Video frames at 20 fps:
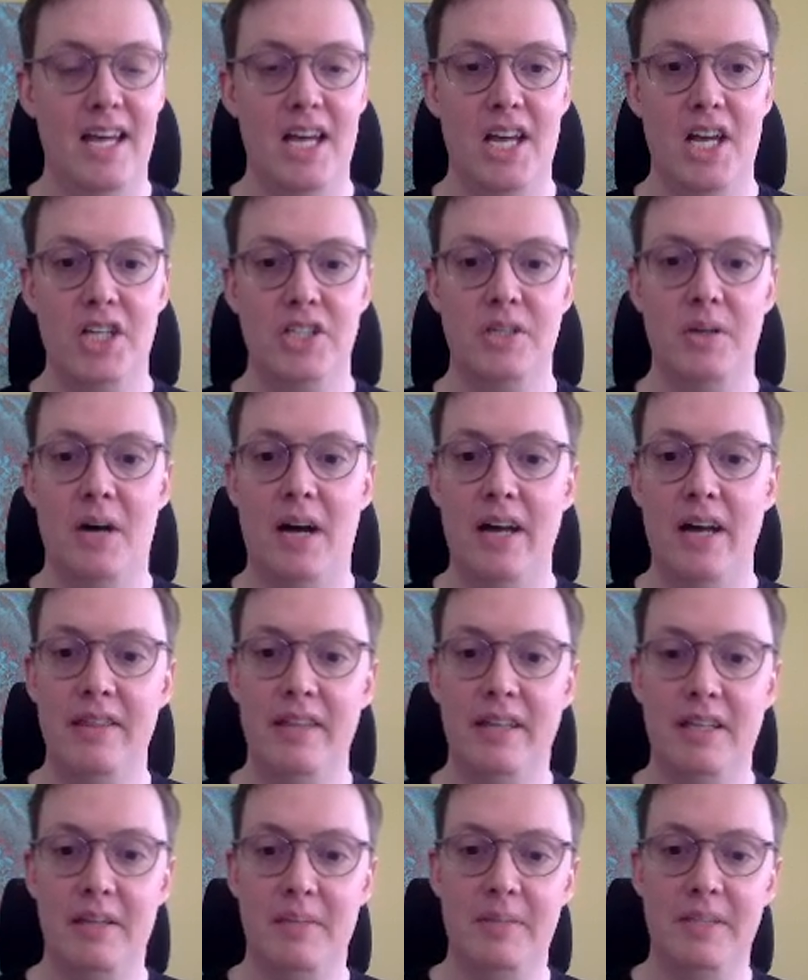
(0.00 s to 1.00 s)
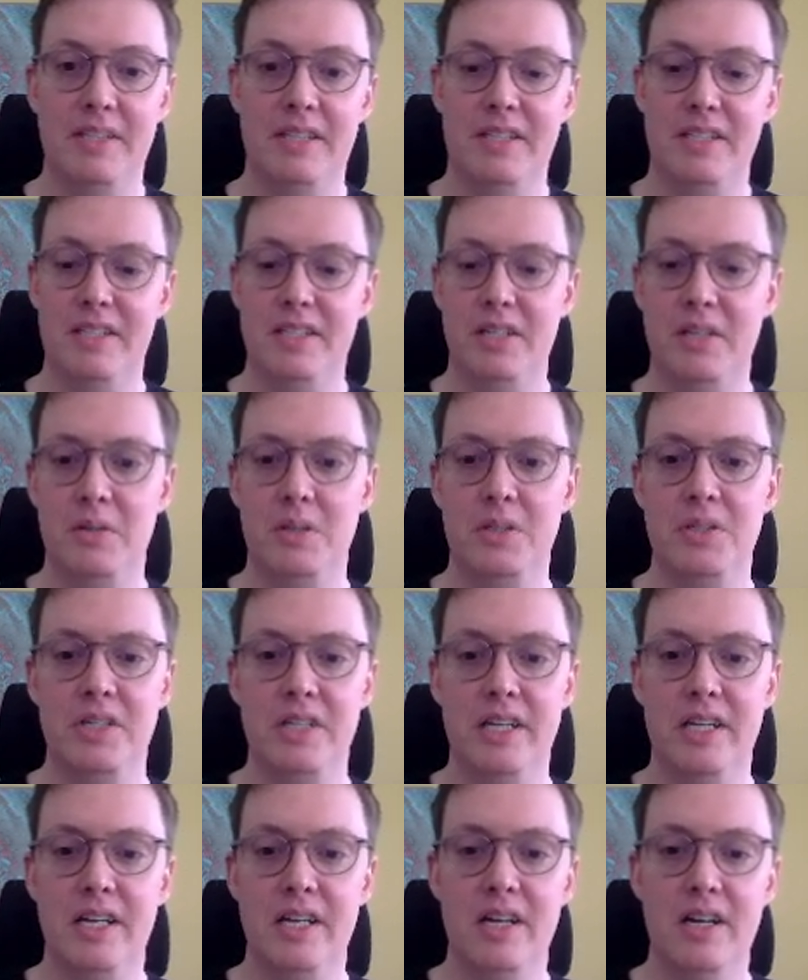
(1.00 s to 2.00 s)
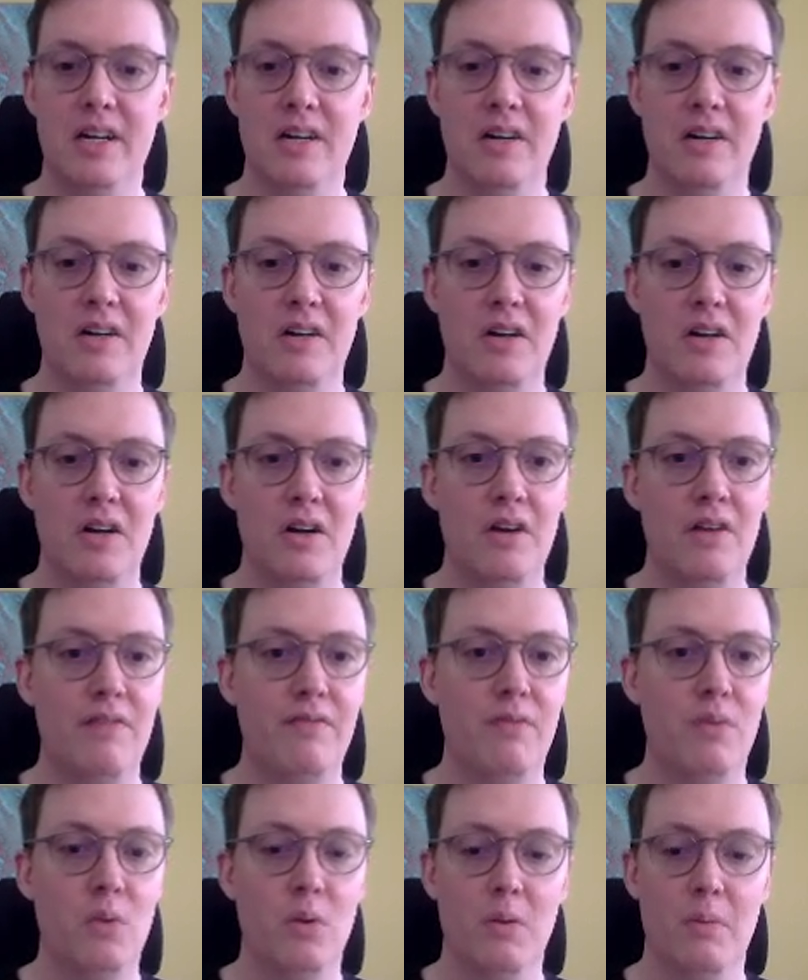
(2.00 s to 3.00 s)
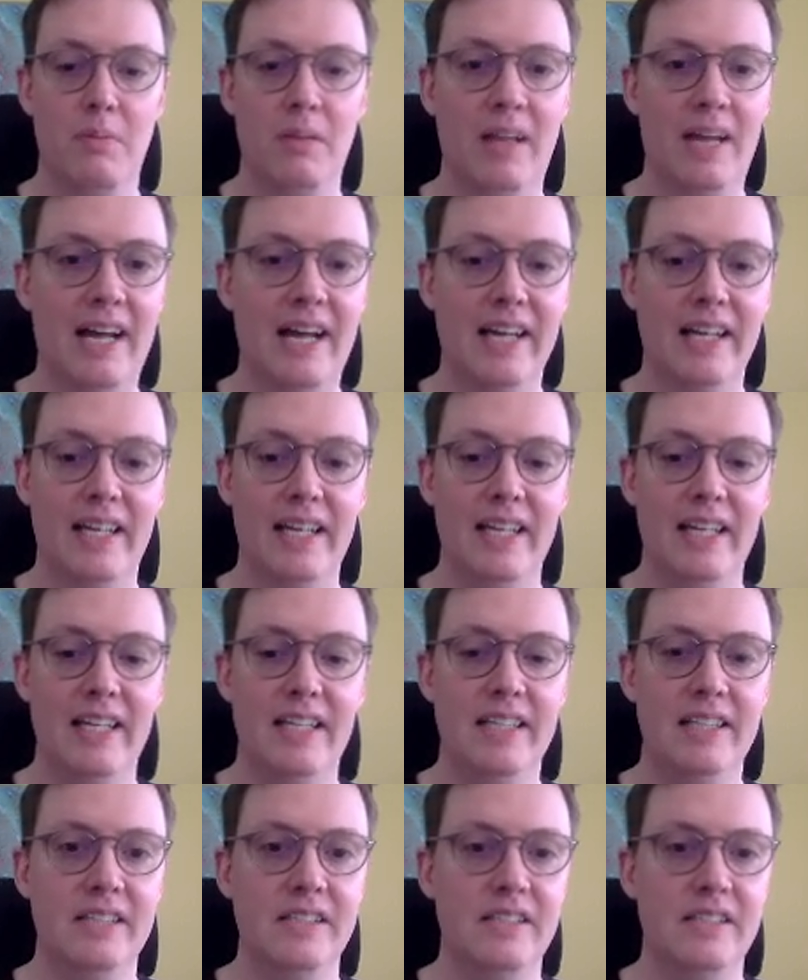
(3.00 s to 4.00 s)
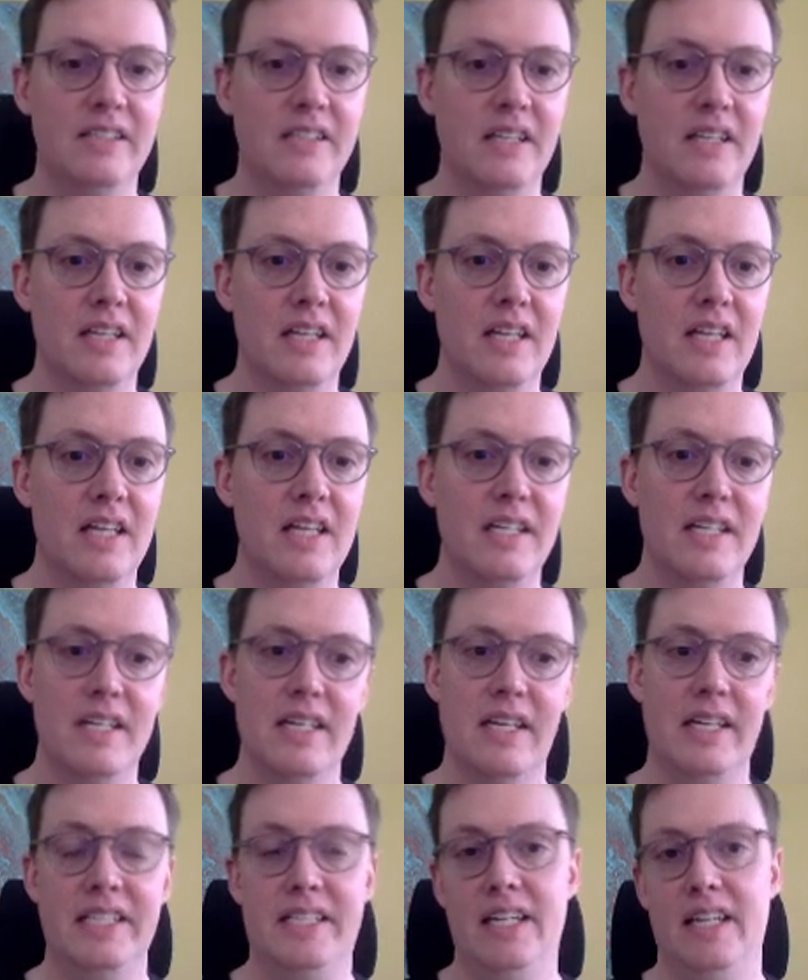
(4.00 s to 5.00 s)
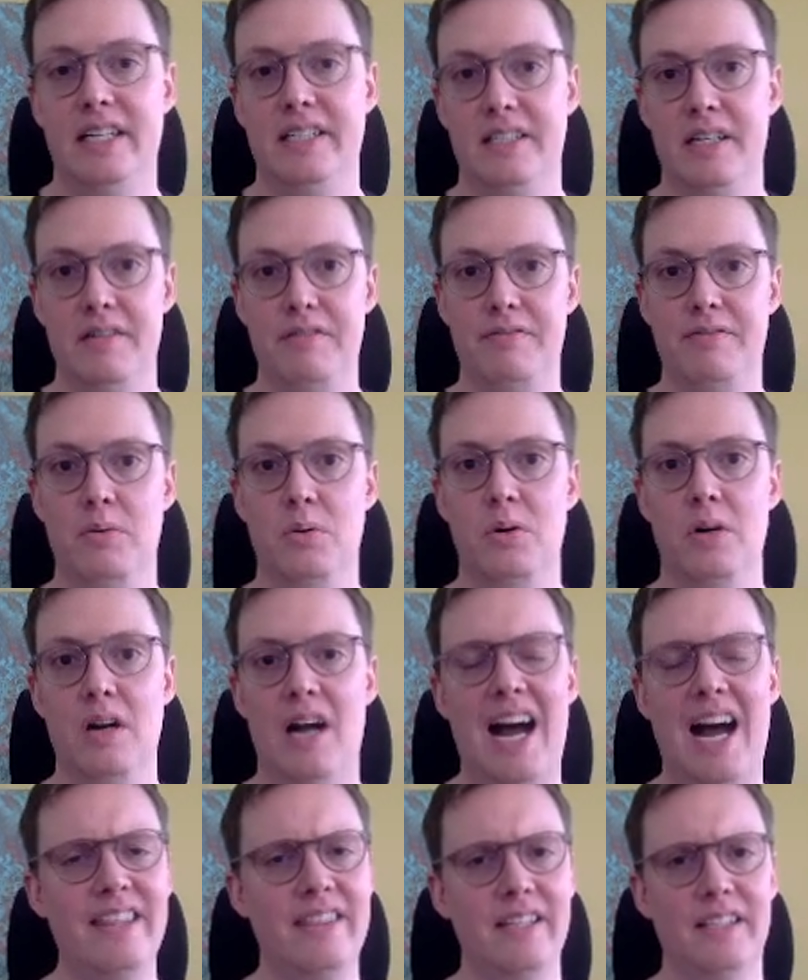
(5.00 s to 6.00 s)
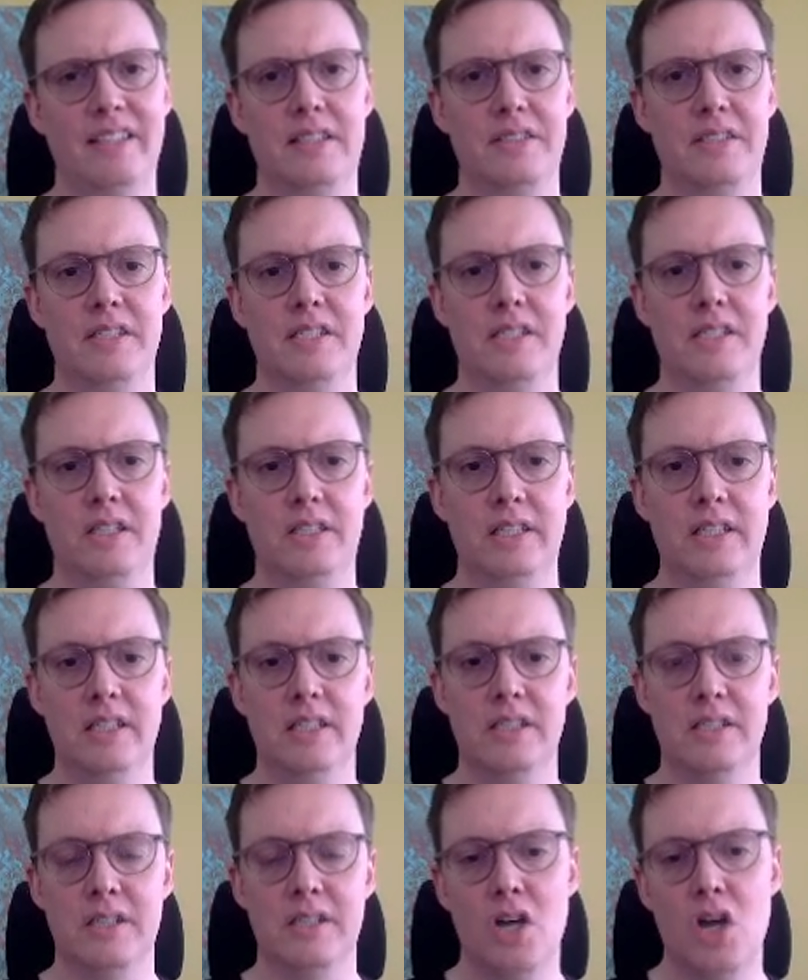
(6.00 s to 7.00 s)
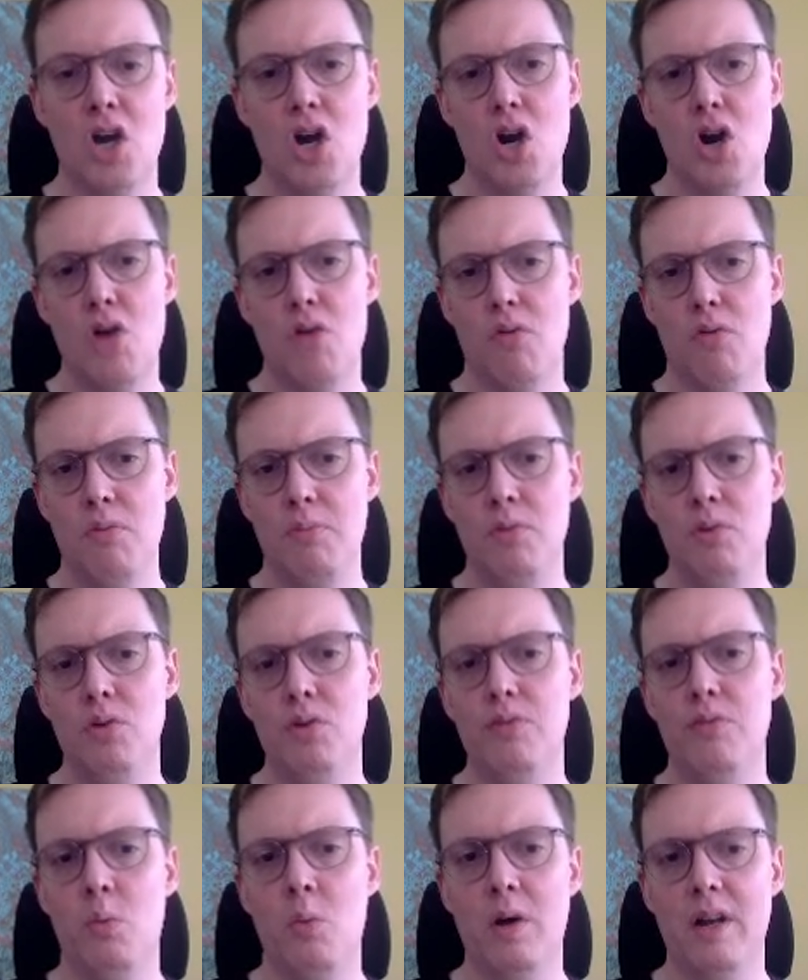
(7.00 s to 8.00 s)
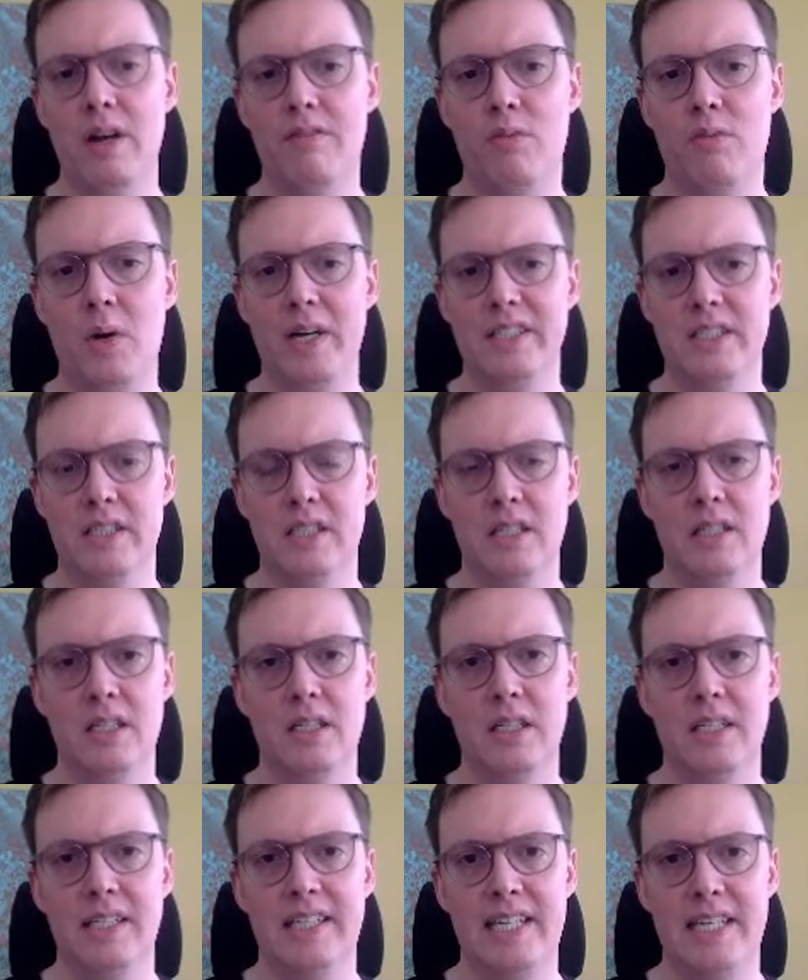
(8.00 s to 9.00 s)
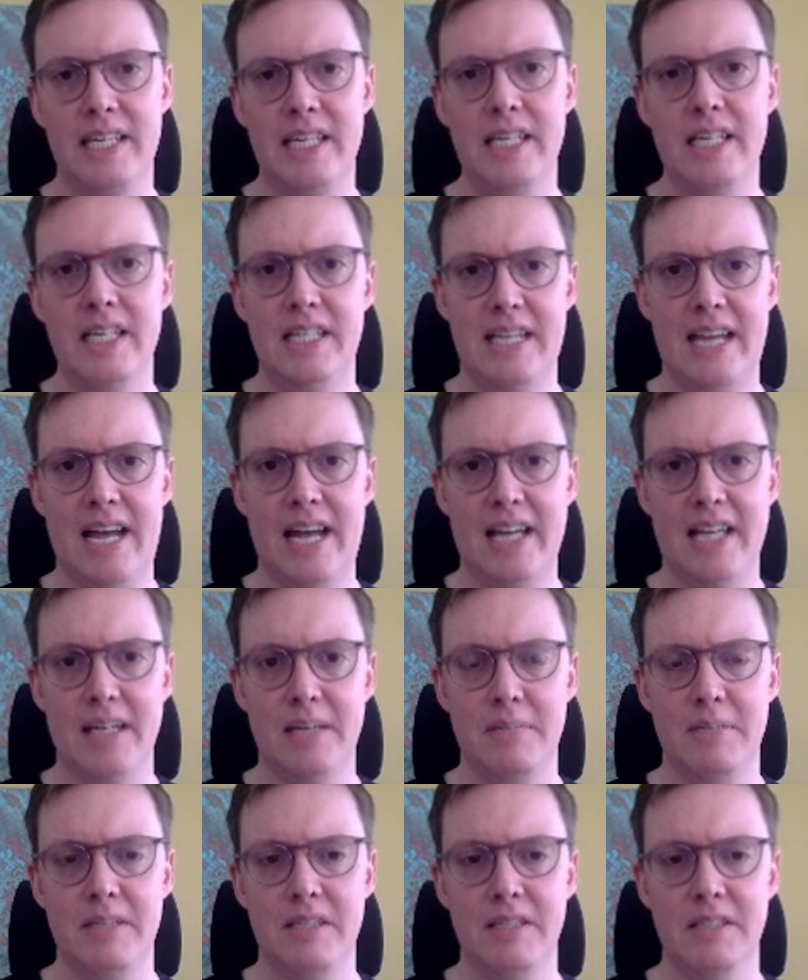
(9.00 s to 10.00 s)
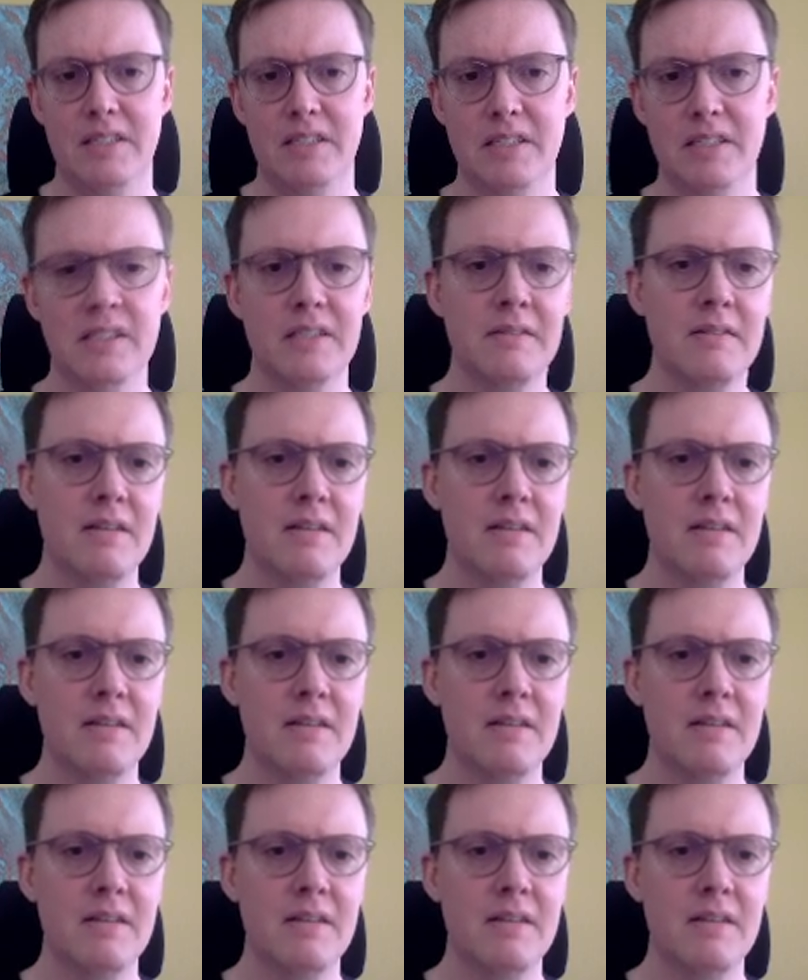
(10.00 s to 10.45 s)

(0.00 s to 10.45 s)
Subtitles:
So I think the best continuation here for black is knight takes f4. I think this is cleanest. Remove one of white's key attacking pieces.